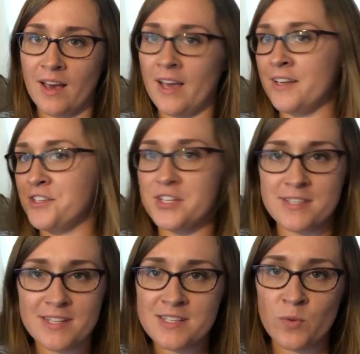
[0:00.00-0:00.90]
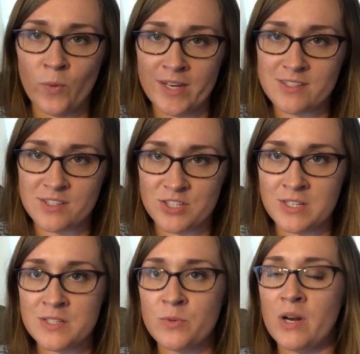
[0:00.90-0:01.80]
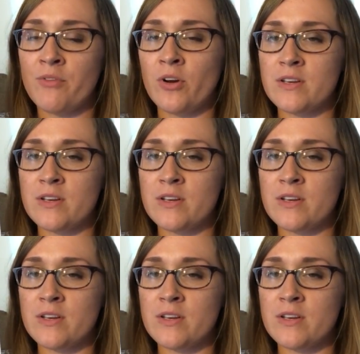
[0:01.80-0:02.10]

and she sits and waits and she does whatever